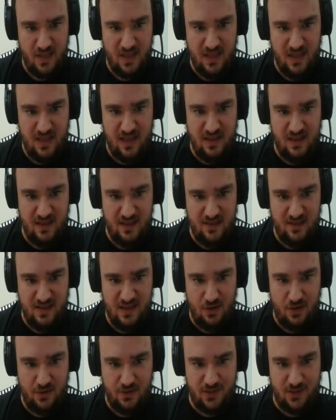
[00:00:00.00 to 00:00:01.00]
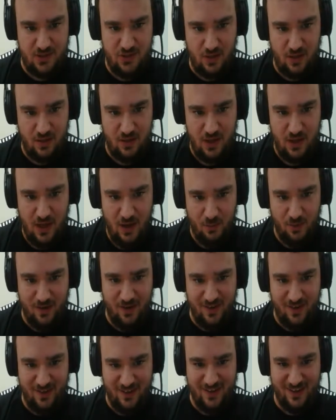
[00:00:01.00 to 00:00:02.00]
Giga is out of control. We're
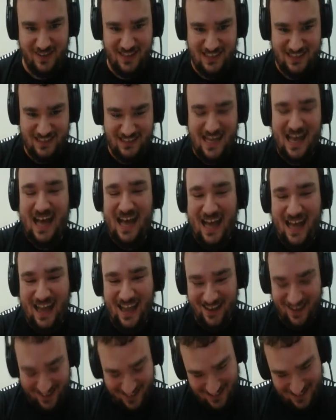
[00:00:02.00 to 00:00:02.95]
all gonna die!